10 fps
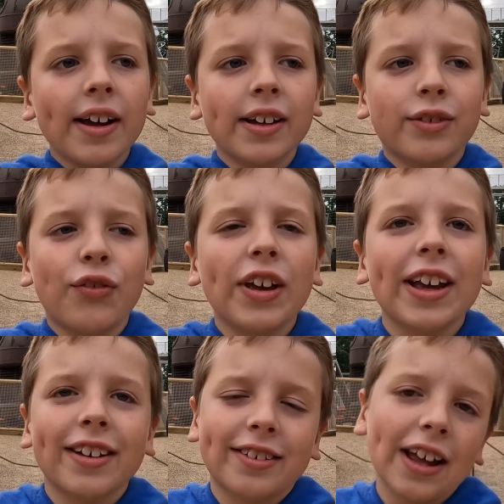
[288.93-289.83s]
is
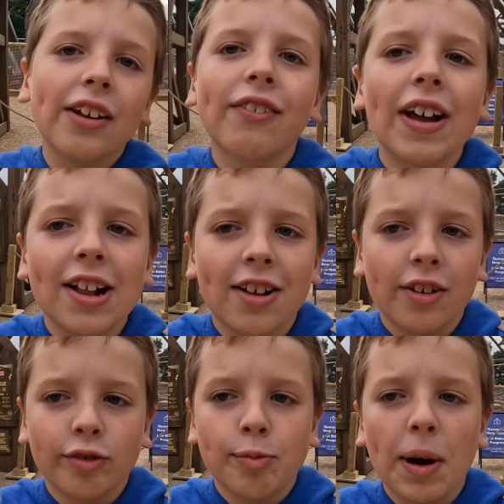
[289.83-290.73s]
the
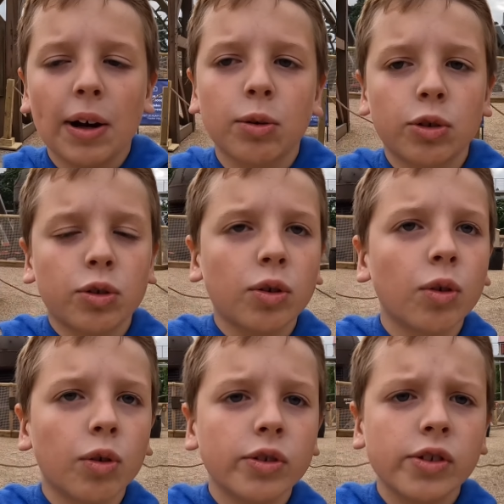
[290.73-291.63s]
acceleration of the backwards
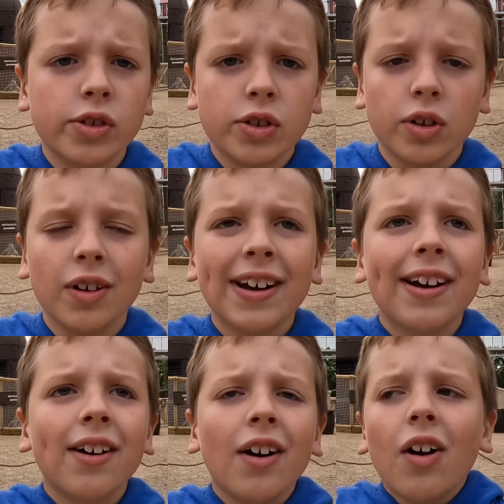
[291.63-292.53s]
launch
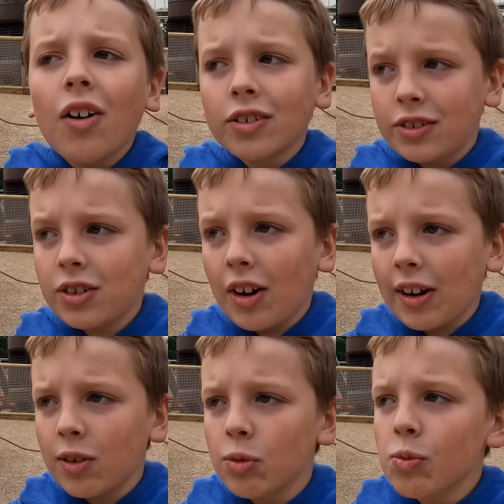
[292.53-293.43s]
on
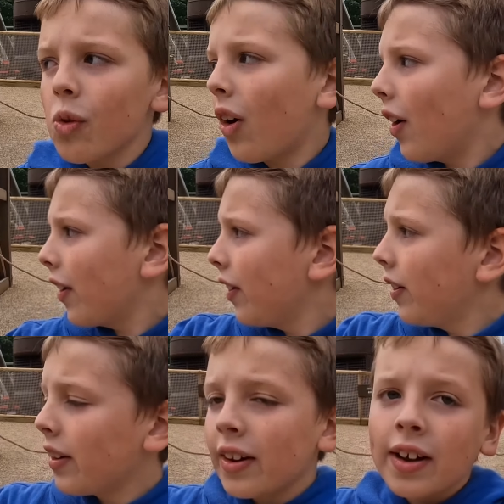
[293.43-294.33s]
cycle 1
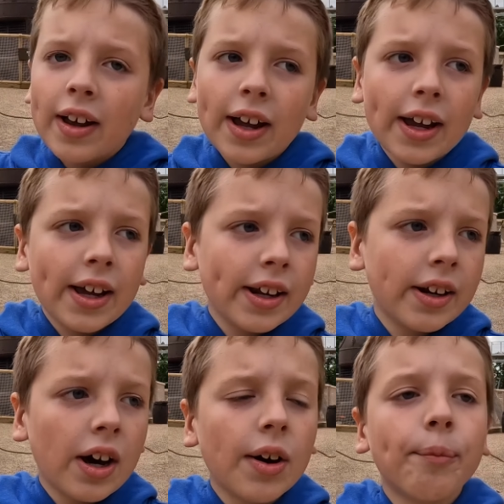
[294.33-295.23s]
in